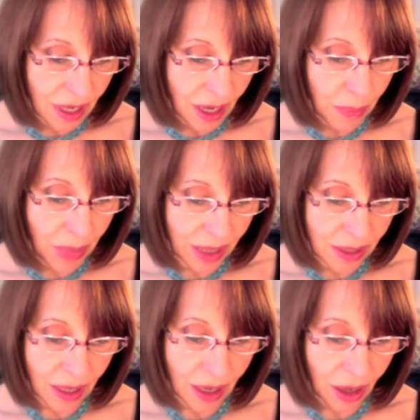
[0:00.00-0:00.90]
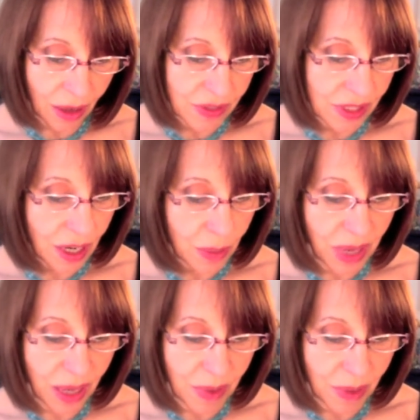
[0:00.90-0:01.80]
A mother loves her
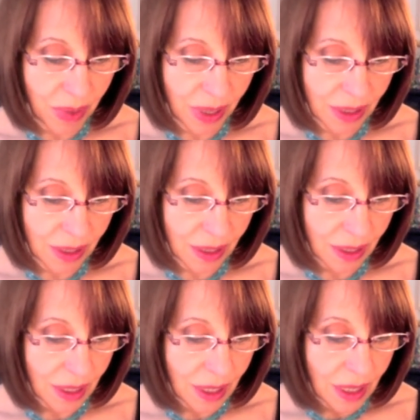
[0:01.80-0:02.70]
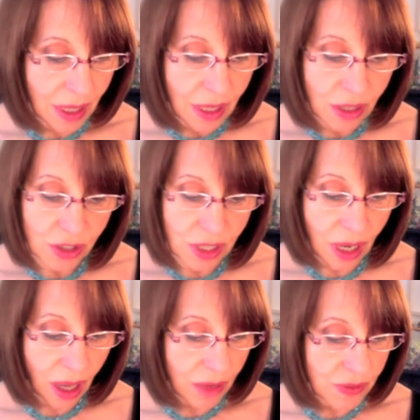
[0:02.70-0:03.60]
baby, but she
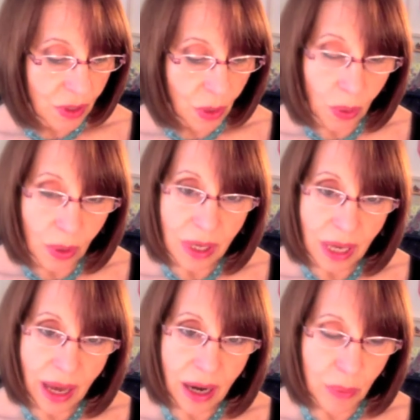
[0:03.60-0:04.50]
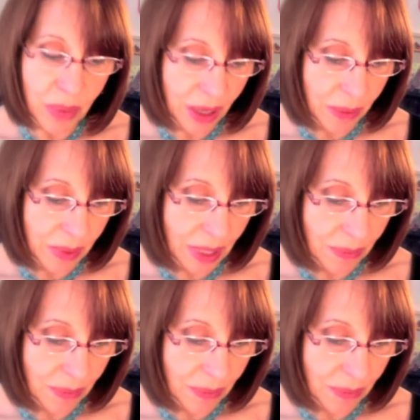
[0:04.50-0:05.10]
loves only her baby.